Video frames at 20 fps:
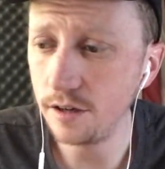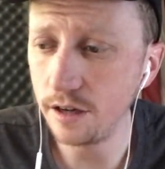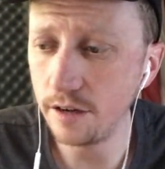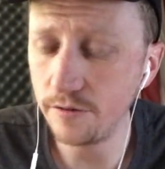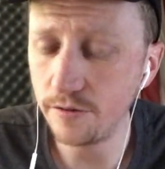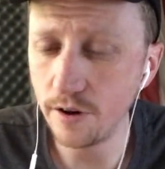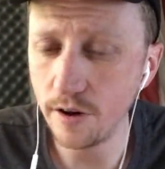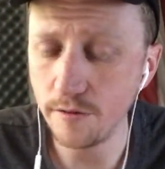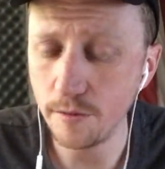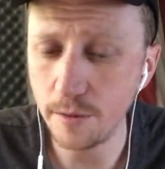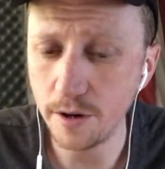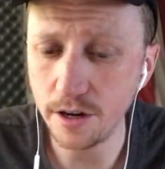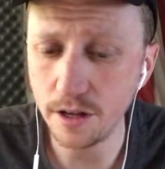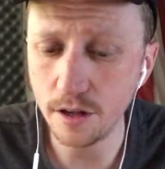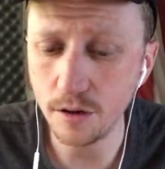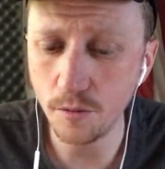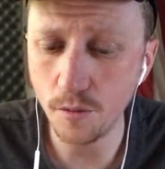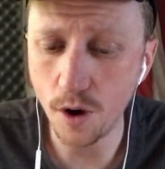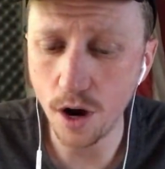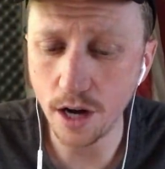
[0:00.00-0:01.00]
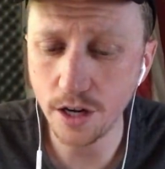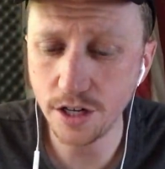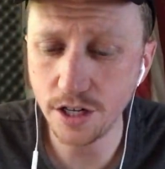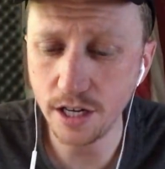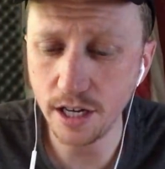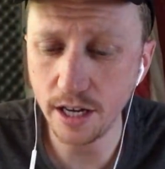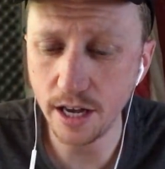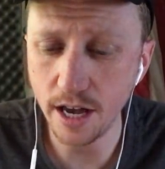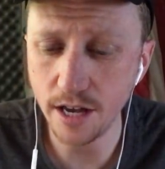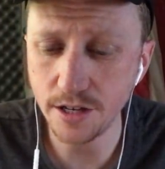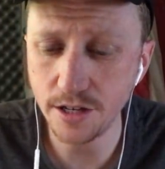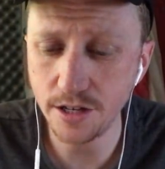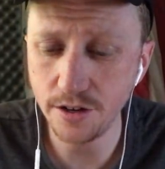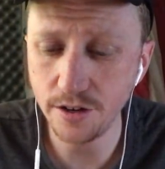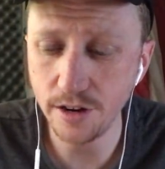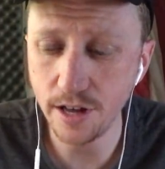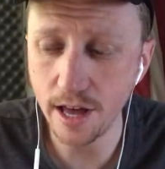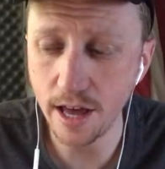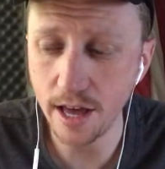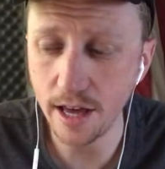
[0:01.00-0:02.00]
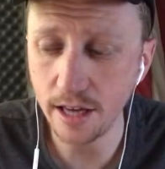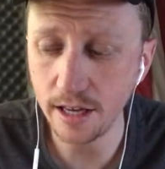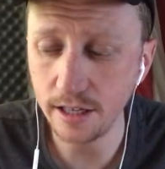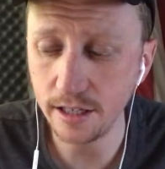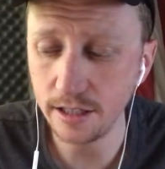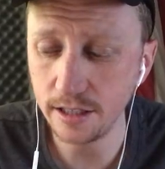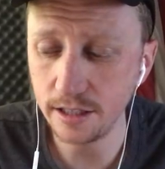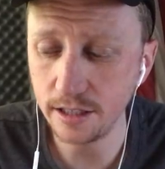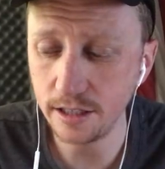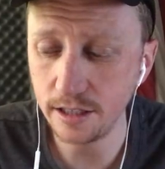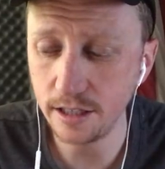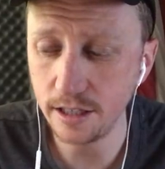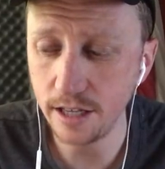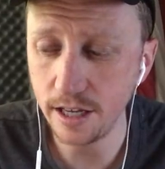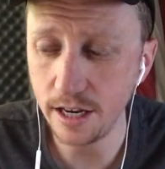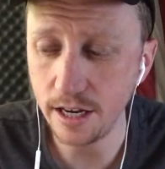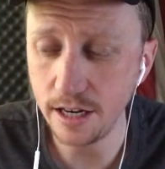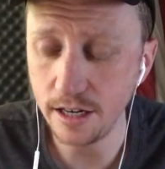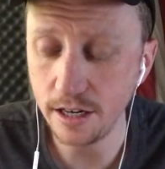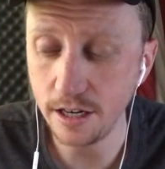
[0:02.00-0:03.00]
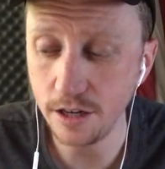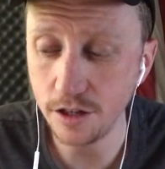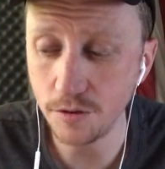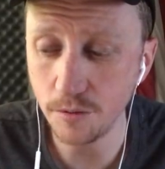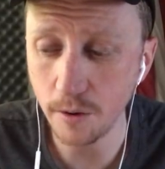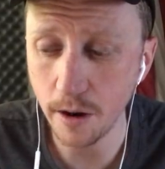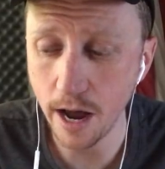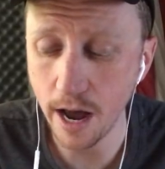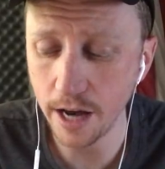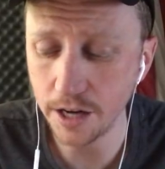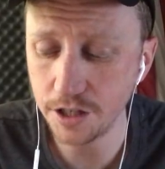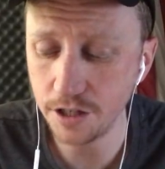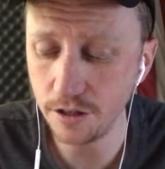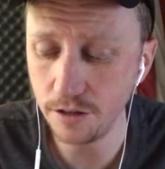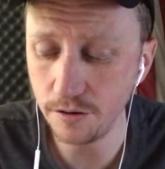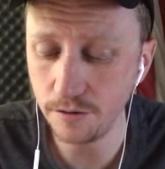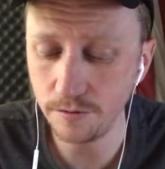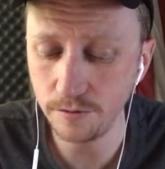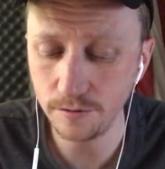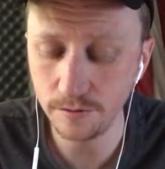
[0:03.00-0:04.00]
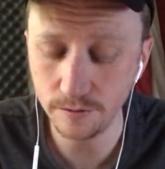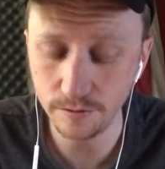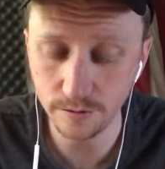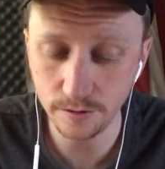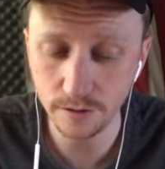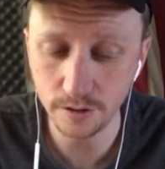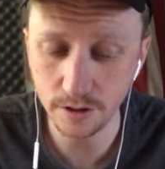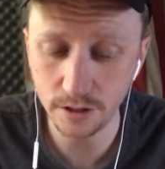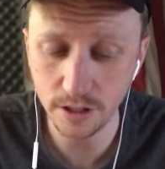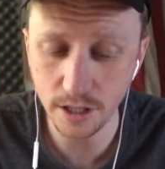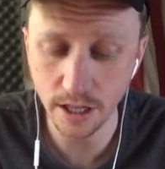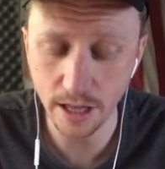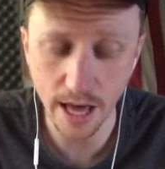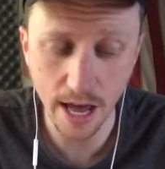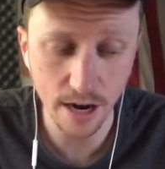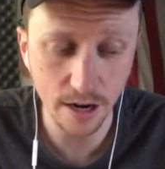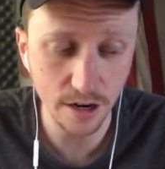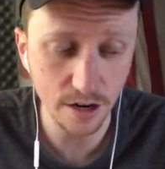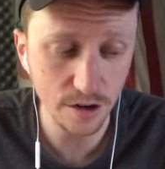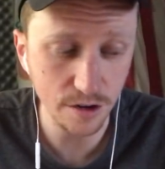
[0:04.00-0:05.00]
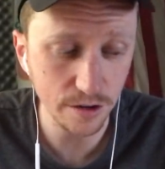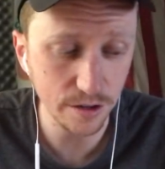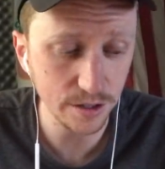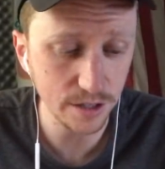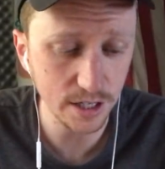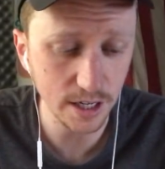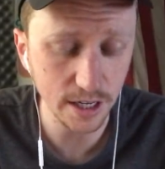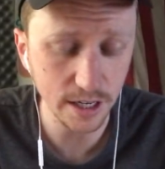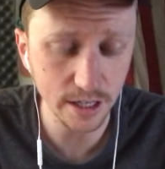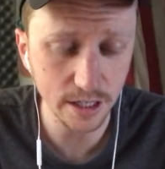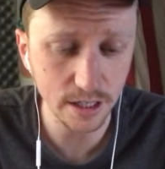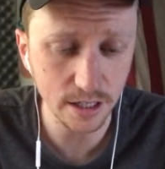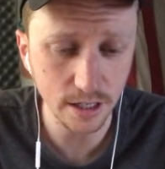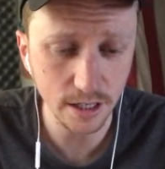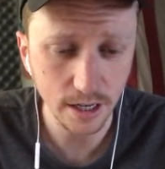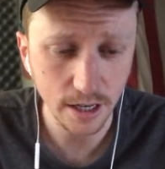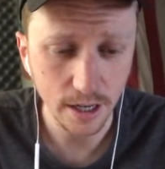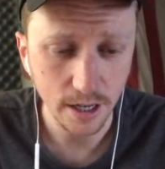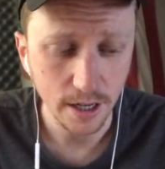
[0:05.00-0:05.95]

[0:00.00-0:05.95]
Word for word: for everybody that watched it yesterday, then his reaction to that news is